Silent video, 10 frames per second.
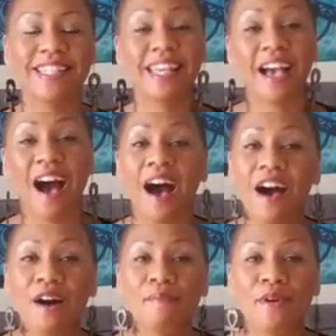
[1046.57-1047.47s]
any
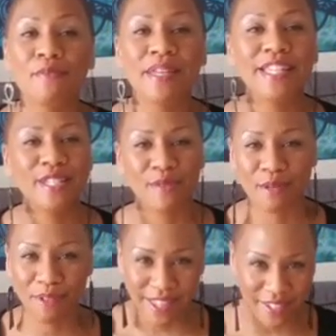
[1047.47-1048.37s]
aha moments, you want to put